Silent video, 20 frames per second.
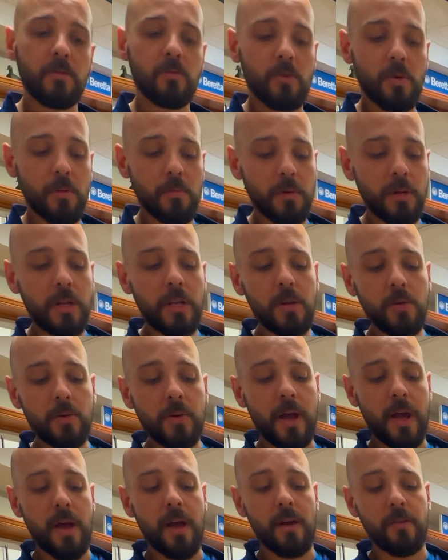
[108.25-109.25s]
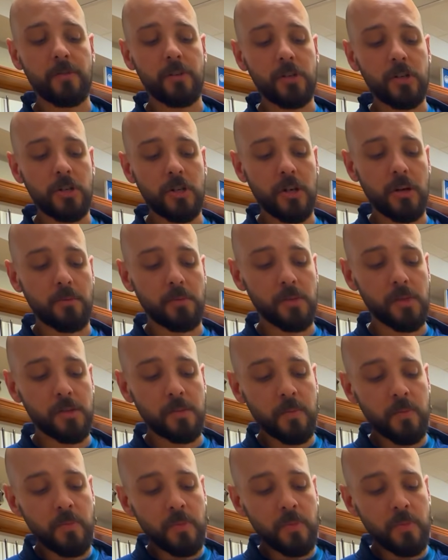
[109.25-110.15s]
Normally you would have the shims